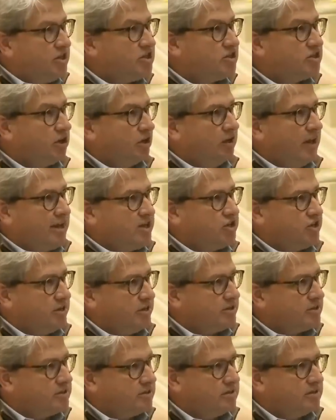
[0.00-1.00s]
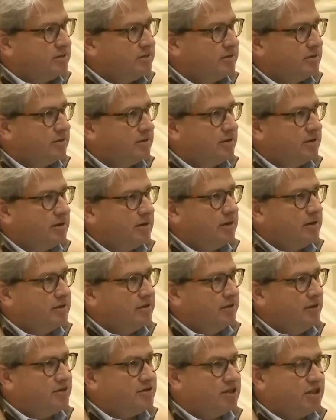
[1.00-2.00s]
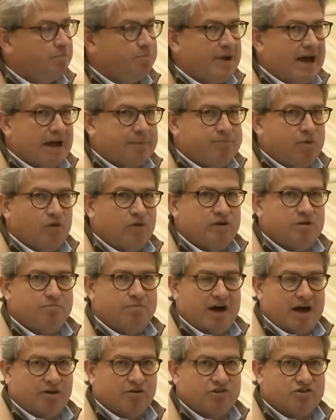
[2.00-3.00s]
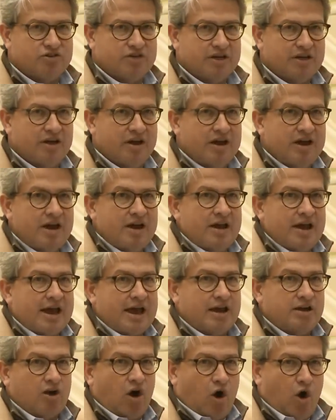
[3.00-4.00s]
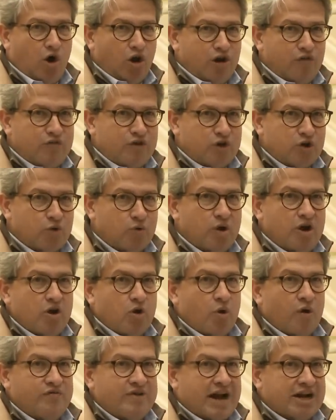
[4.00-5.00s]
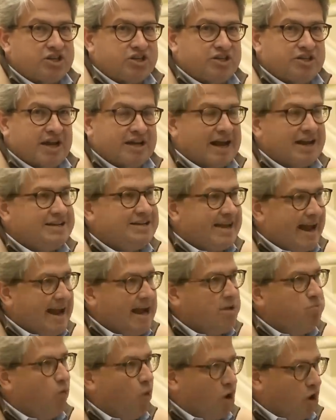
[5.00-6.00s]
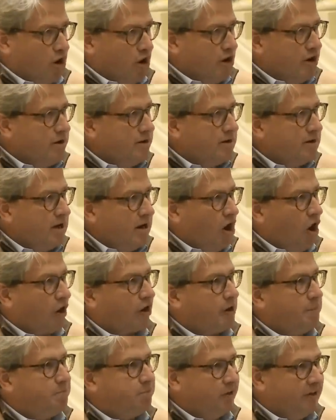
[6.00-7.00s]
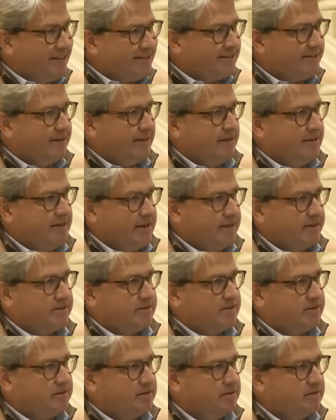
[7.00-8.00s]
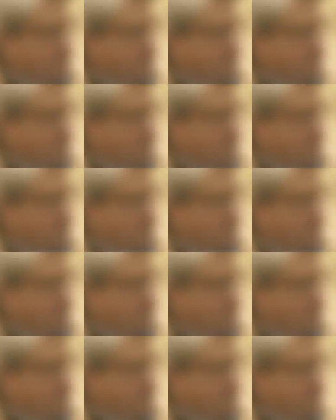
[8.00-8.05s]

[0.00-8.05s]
This is elections. This is the backbone of democracy and all of you who have not said a damn word are complicit in this.